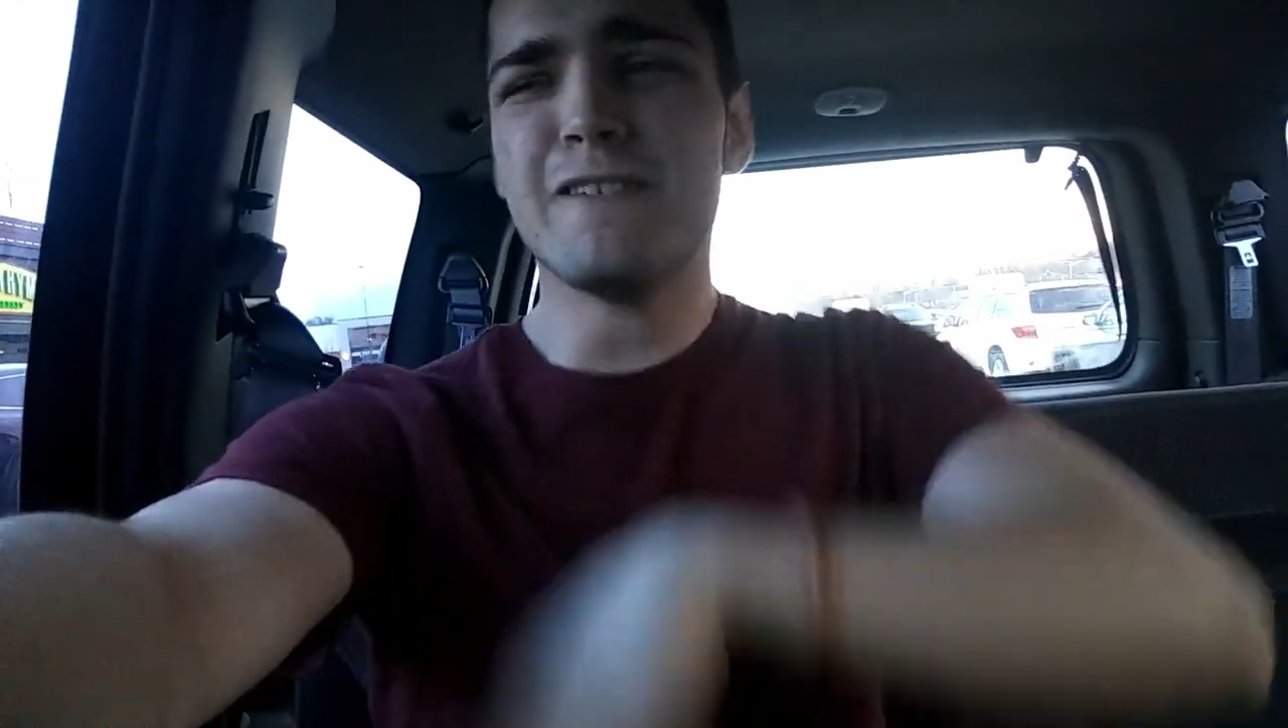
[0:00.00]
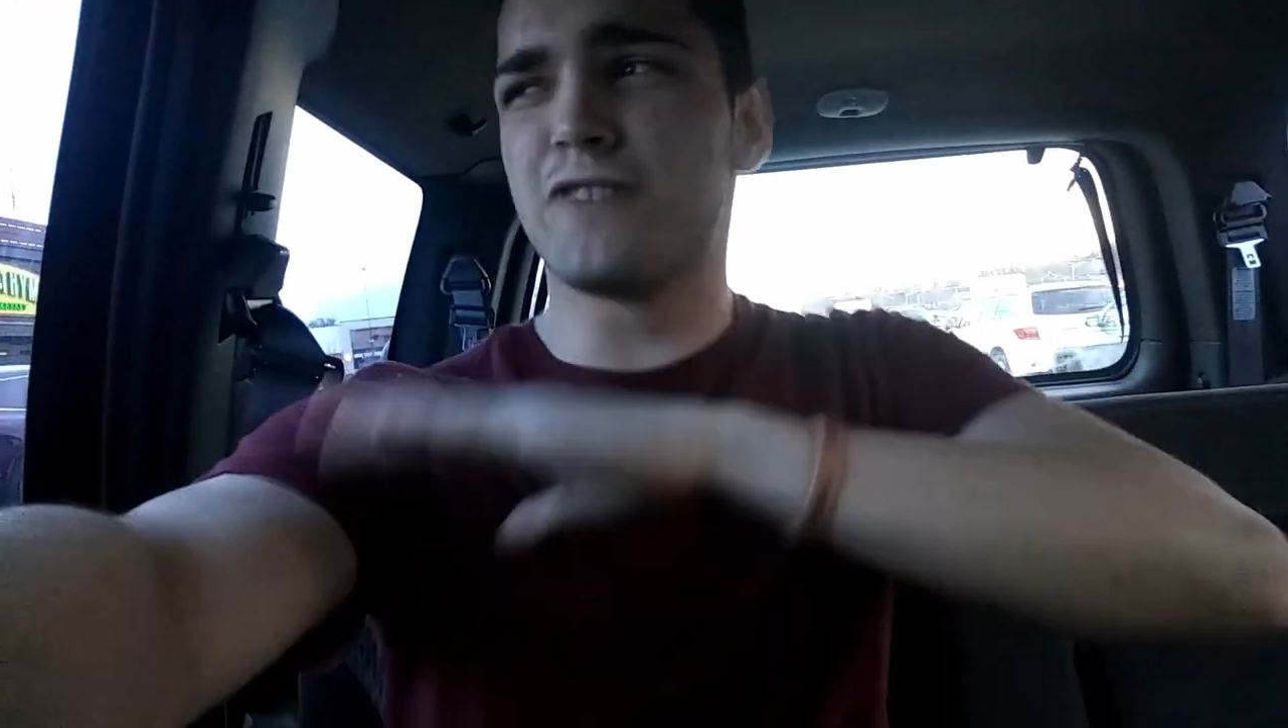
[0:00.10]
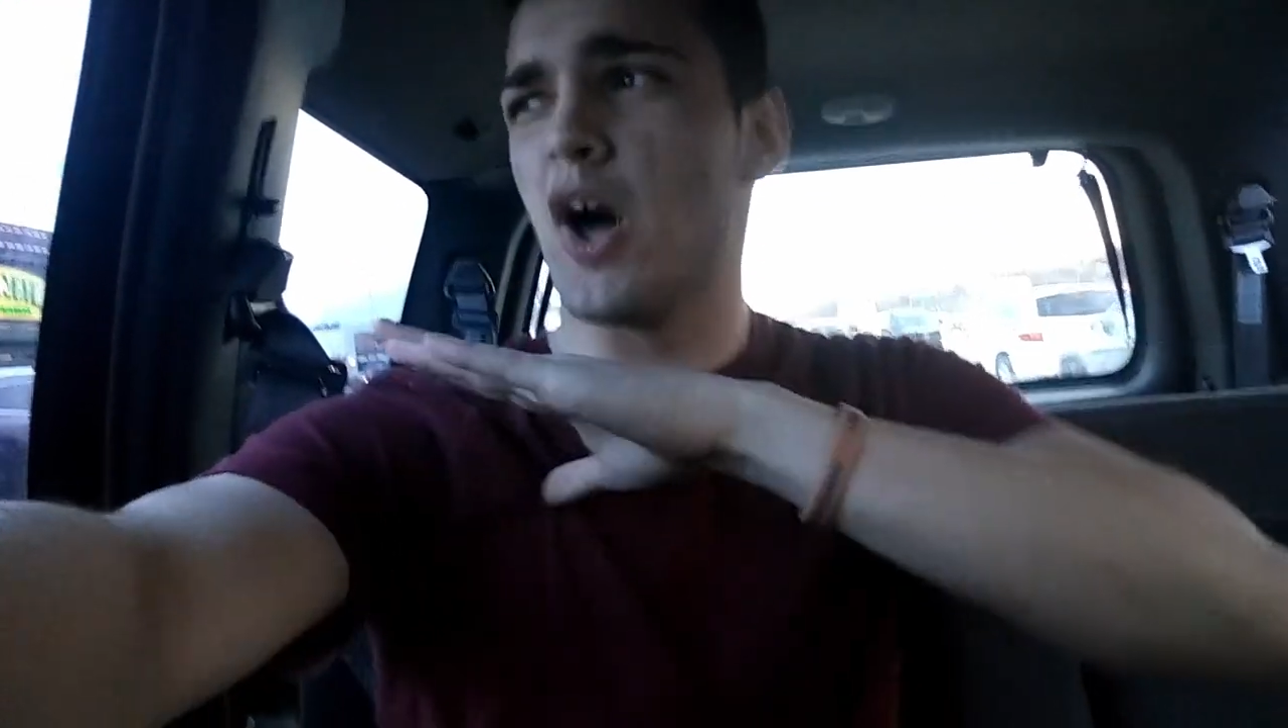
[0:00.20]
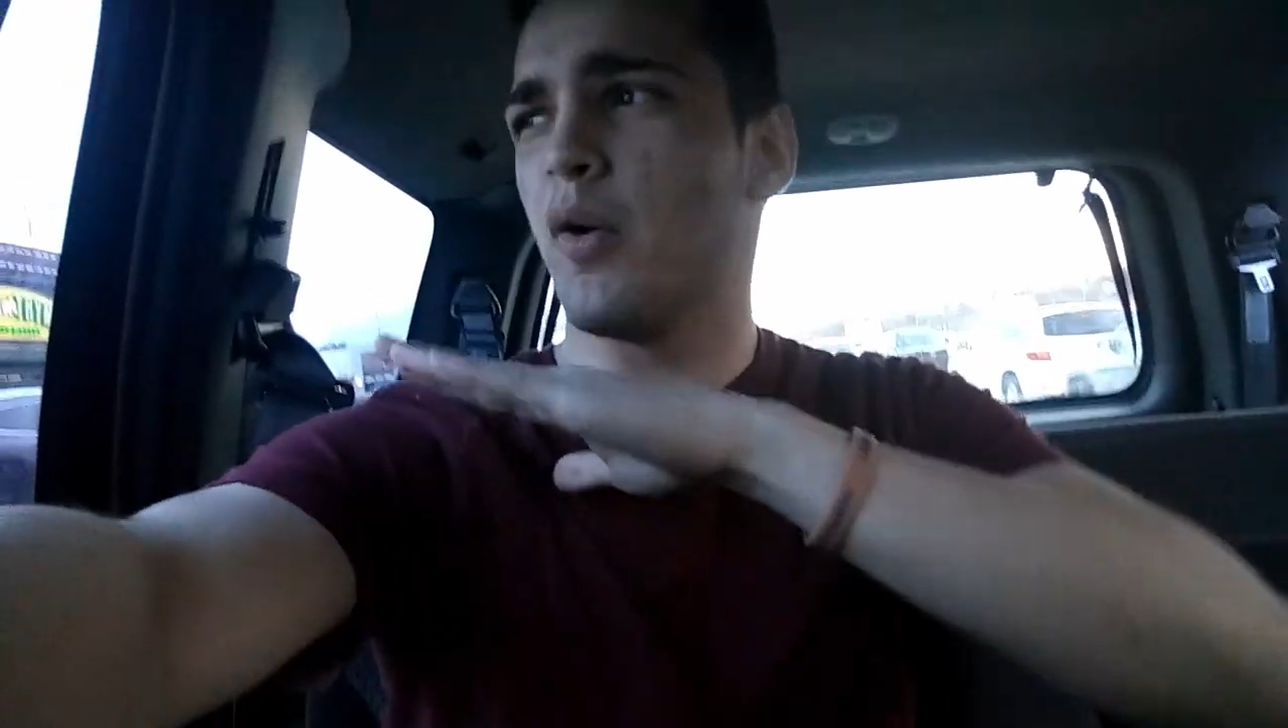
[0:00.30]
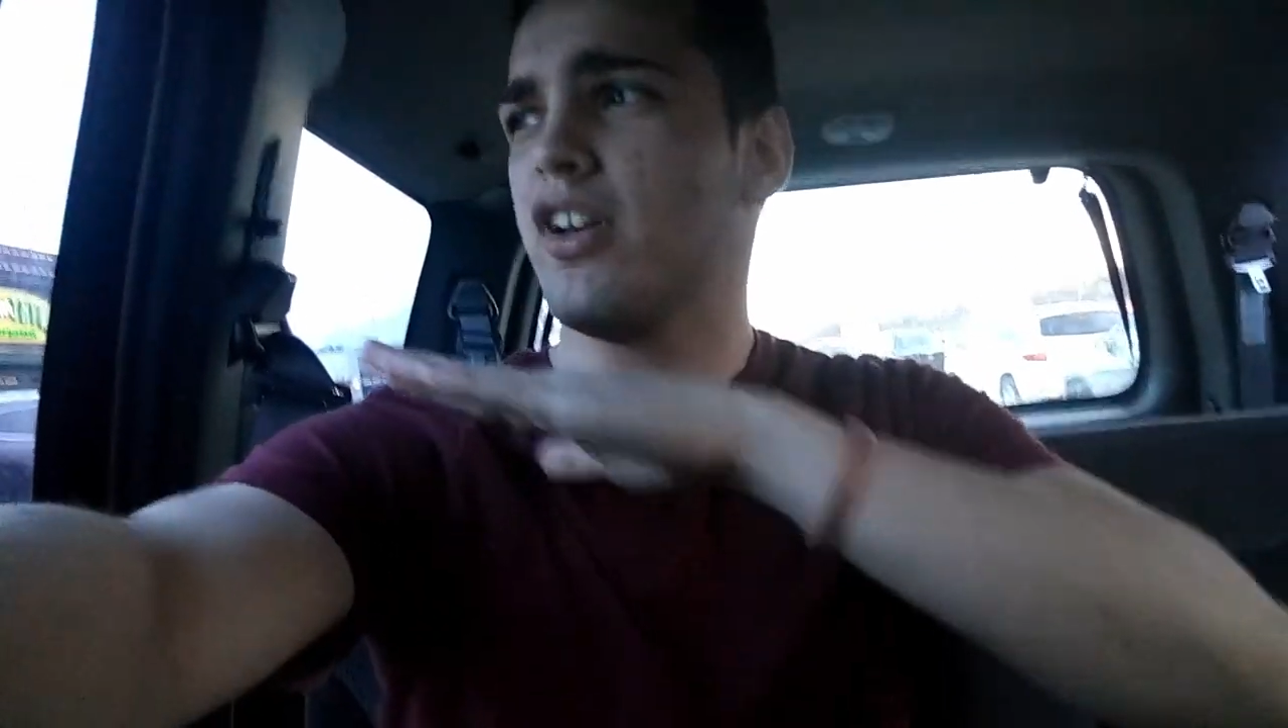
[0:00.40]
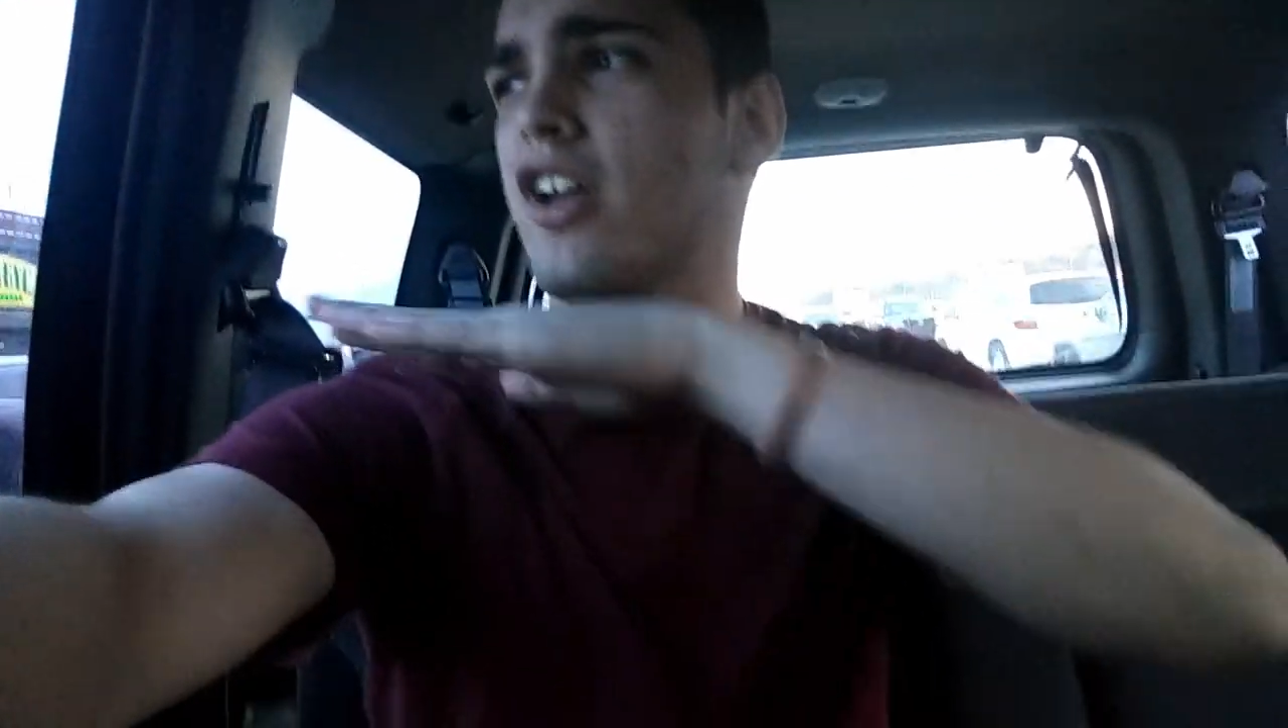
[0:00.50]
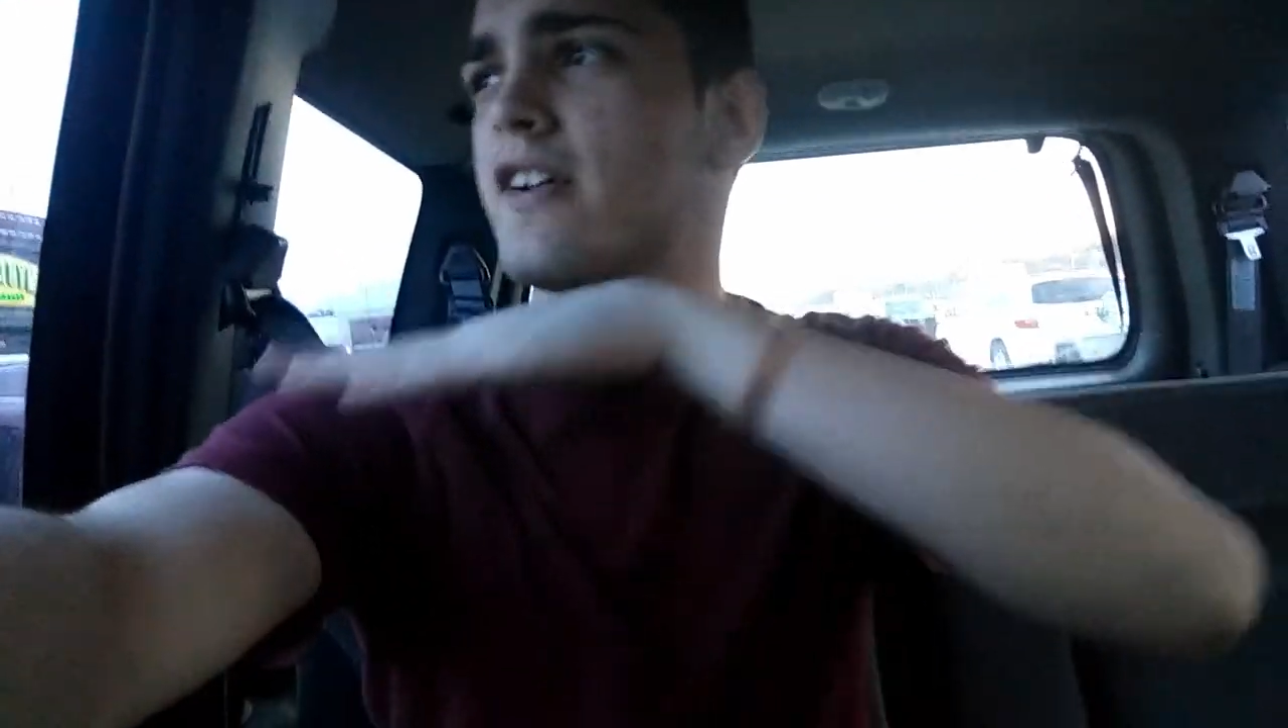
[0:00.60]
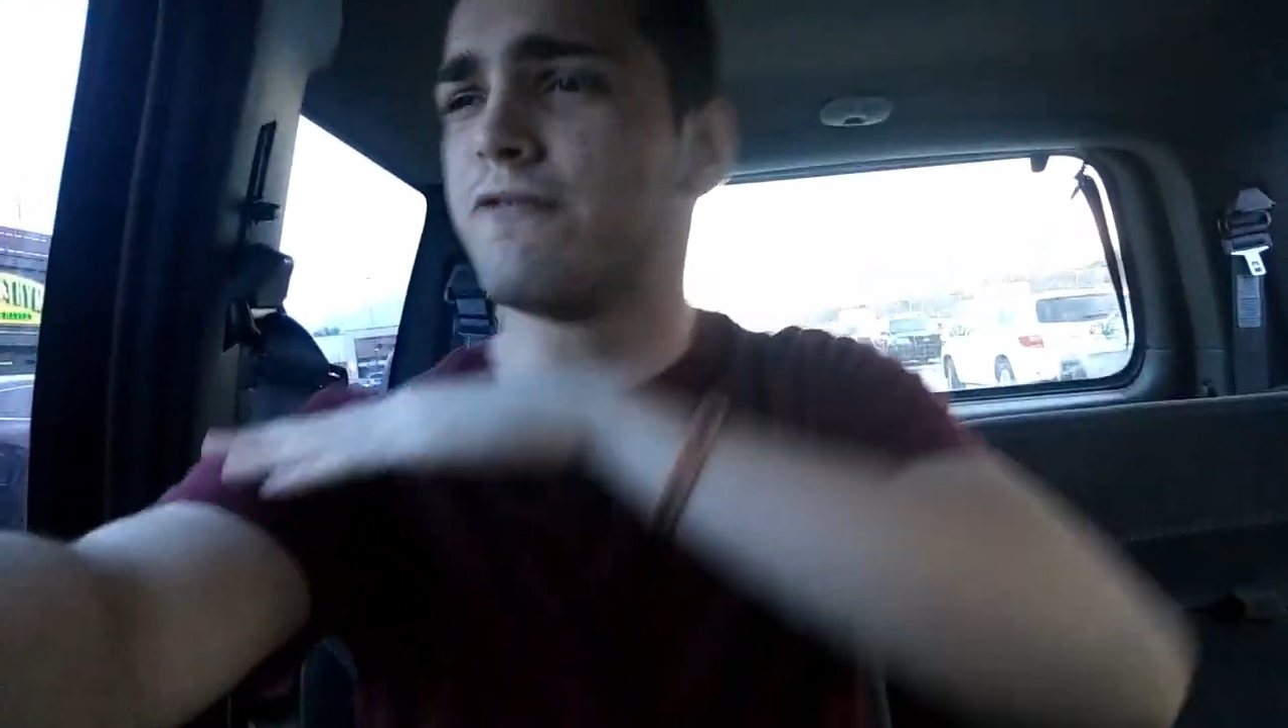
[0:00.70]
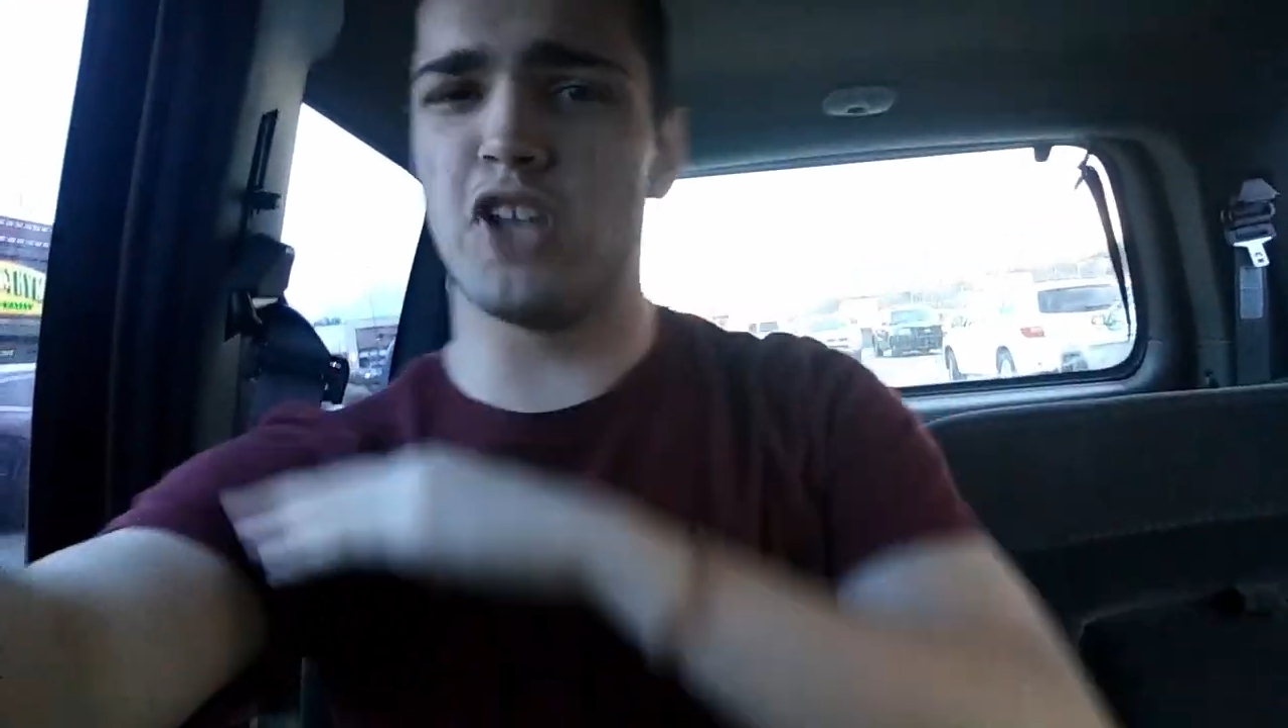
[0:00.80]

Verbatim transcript: flowing on the